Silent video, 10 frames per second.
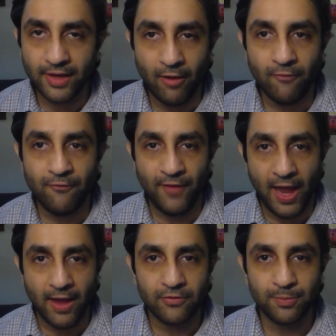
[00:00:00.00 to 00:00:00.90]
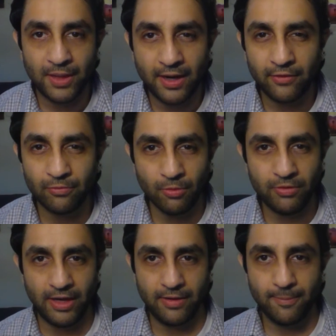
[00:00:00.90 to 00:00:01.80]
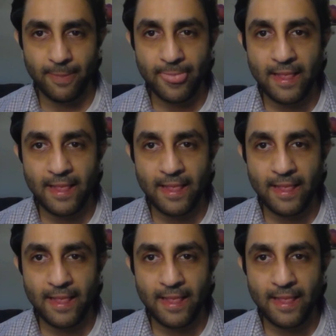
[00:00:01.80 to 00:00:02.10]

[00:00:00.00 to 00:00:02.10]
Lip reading: how fast planets rotate.